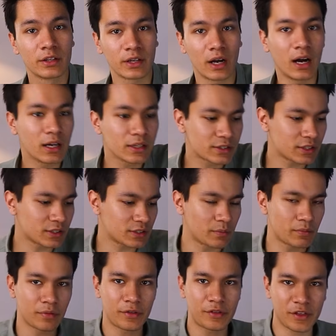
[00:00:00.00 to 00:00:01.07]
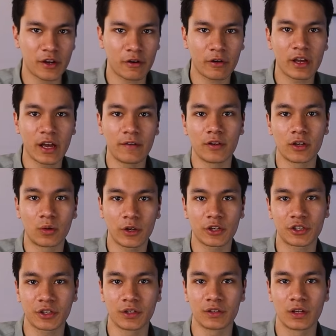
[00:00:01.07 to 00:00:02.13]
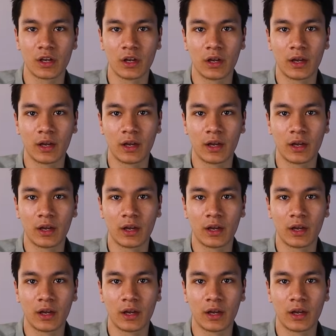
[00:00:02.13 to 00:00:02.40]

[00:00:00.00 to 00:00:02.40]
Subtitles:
to answer some theory-heavy questions,